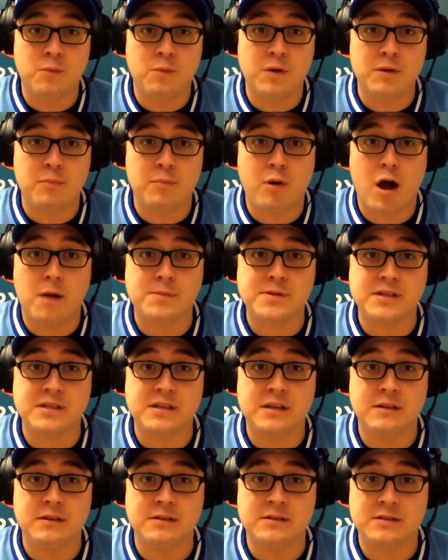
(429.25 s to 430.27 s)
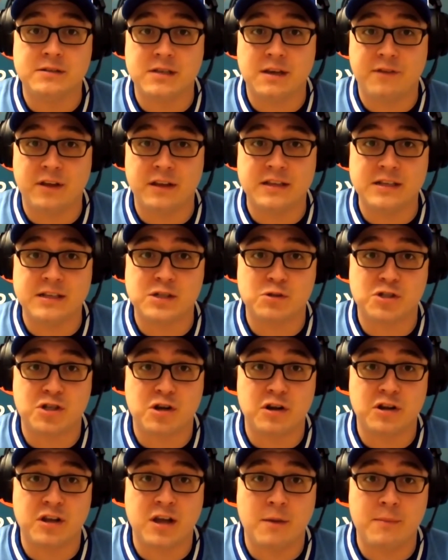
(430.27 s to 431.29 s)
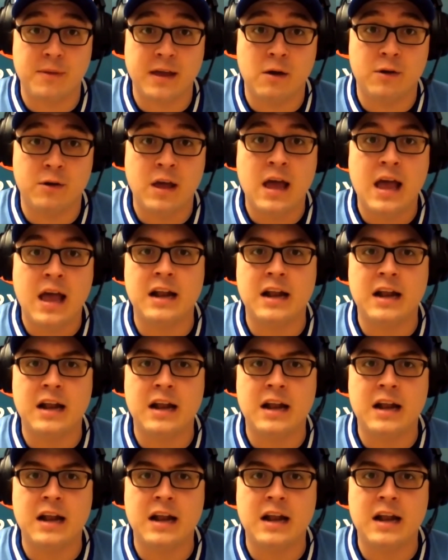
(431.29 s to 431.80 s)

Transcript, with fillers: when props and stuff like this were started coming out.